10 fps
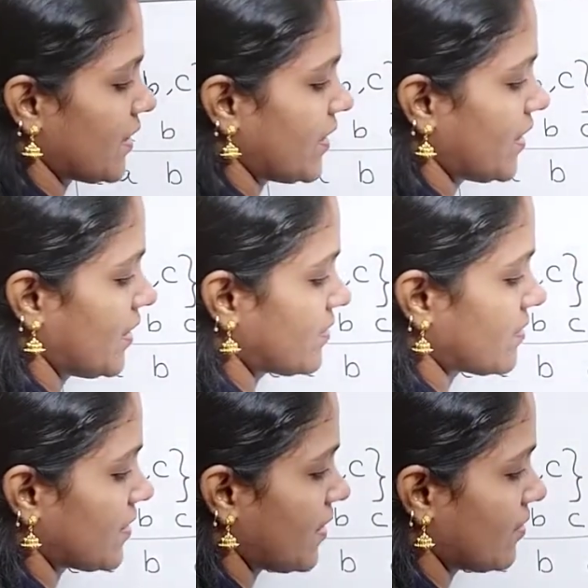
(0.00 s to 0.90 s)
E
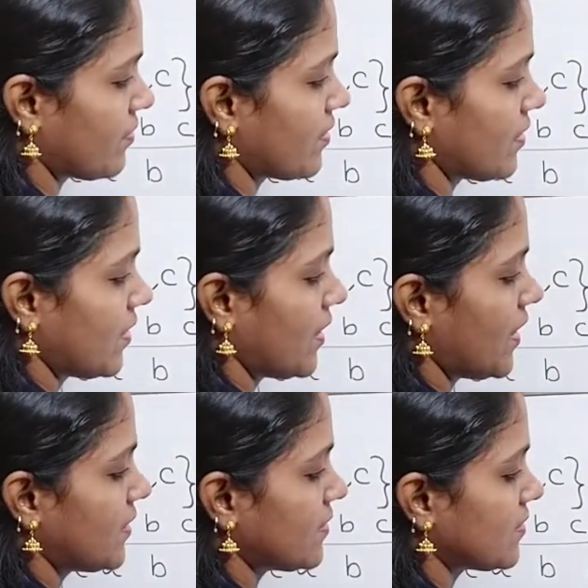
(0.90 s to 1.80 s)
itself,
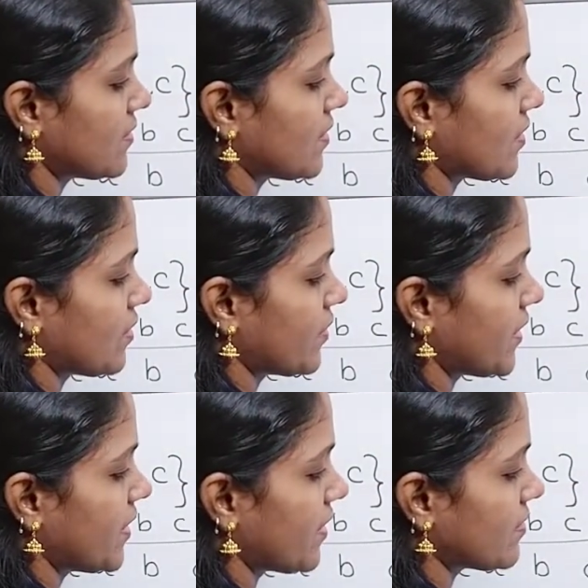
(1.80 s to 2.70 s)
and this is equal to
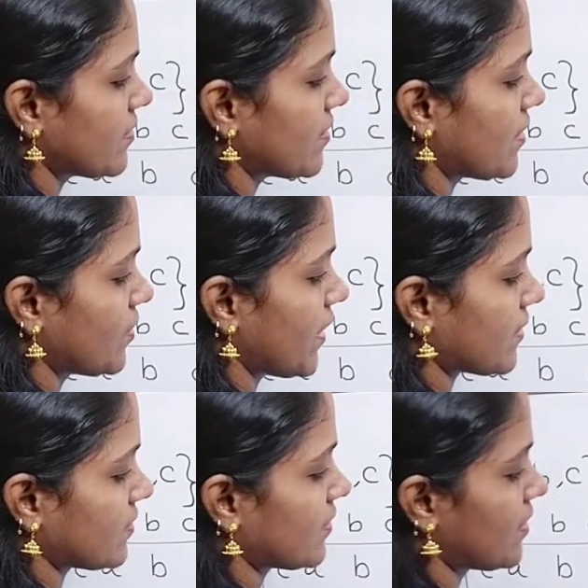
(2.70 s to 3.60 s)
EX is equal to x.